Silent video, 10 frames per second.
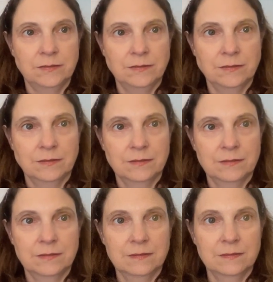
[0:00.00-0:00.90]

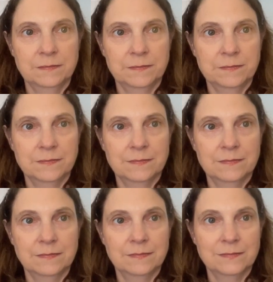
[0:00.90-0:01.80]

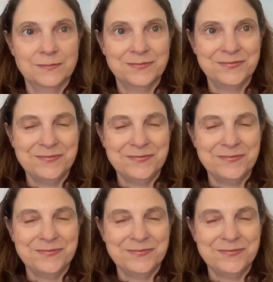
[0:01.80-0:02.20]
[no speech]